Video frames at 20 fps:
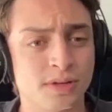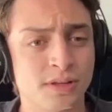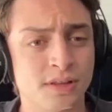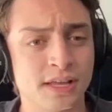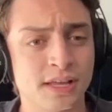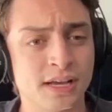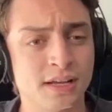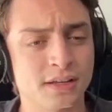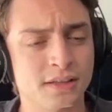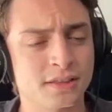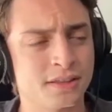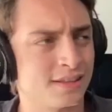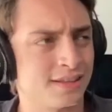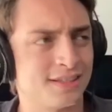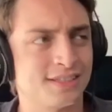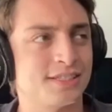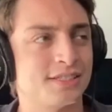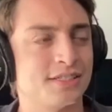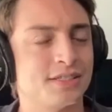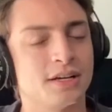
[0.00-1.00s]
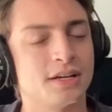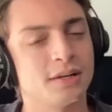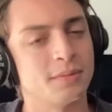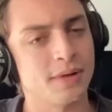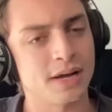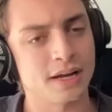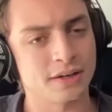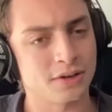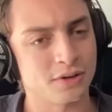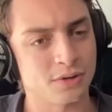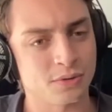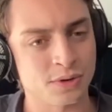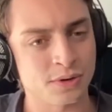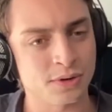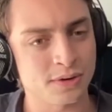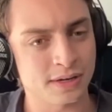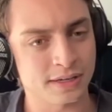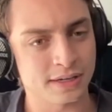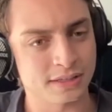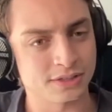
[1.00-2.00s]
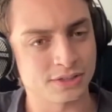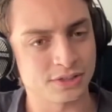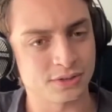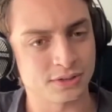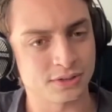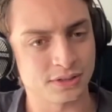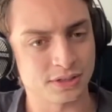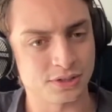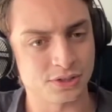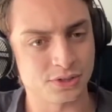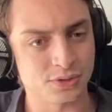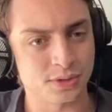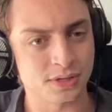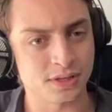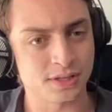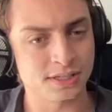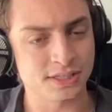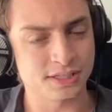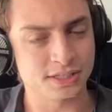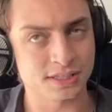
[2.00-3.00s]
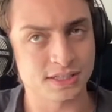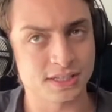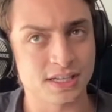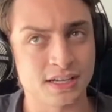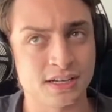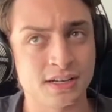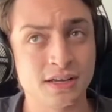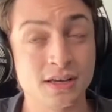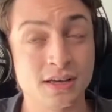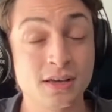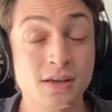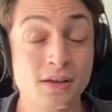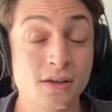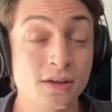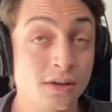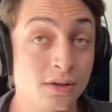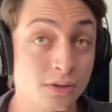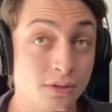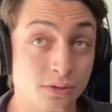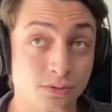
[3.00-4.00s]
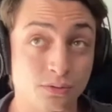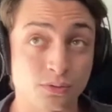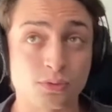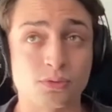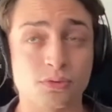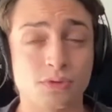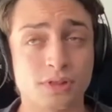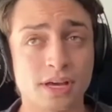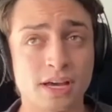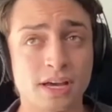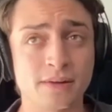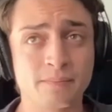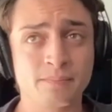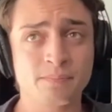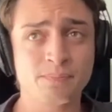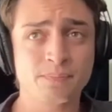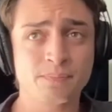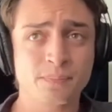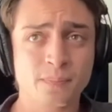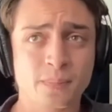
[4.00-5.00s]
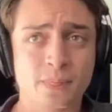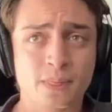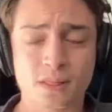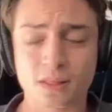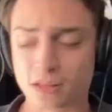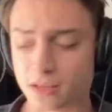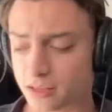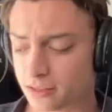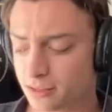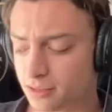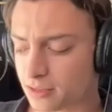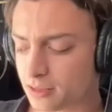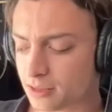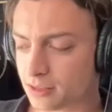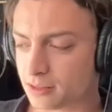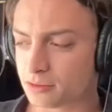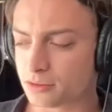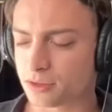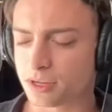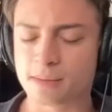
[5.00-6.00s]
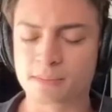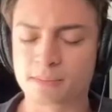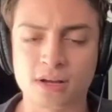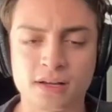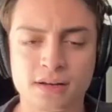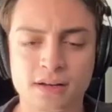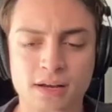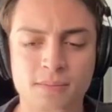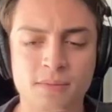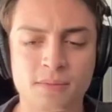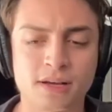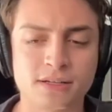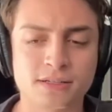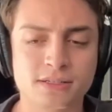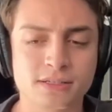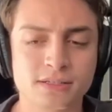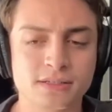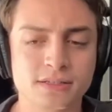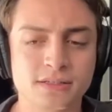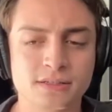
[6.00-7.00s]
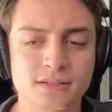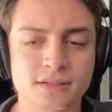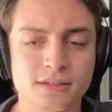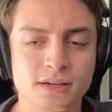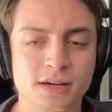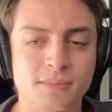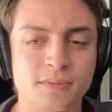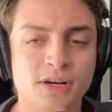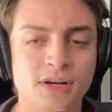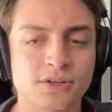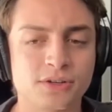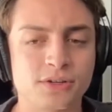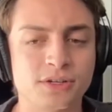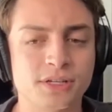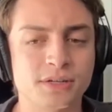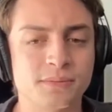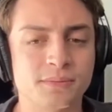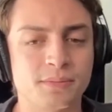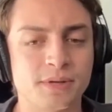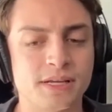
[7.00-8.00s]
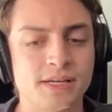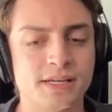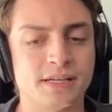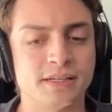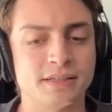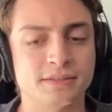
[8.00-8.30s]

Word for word: in that and i thought this is not a bad career i can certainly enjoy this and then through that look, I'm not, I'm not, I'm not good at being